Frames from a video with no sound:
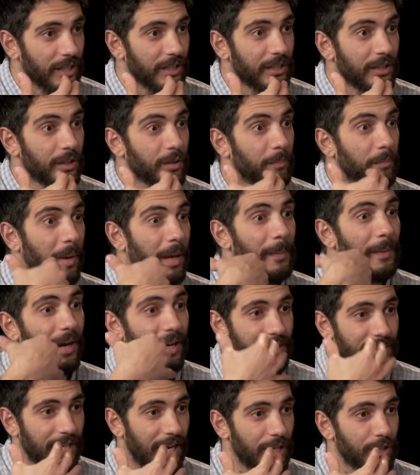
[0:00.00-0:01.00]
A little, maybe
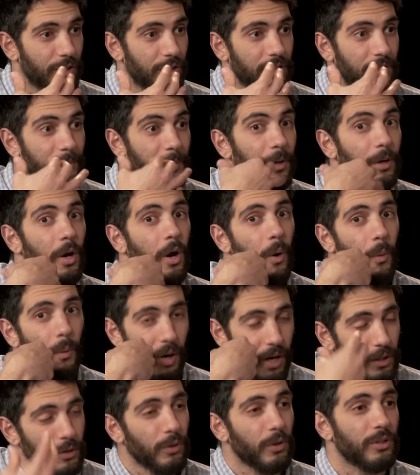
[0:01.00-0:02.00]
I exaggerate a little bit.
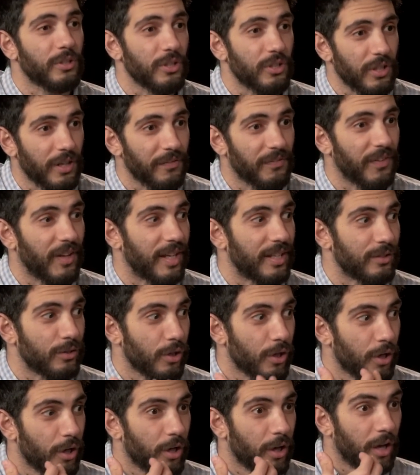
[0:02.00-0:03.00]
When I talk to Jet
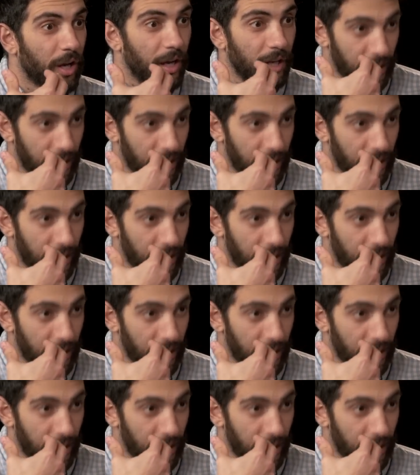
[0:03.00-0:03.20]
fans, yeah.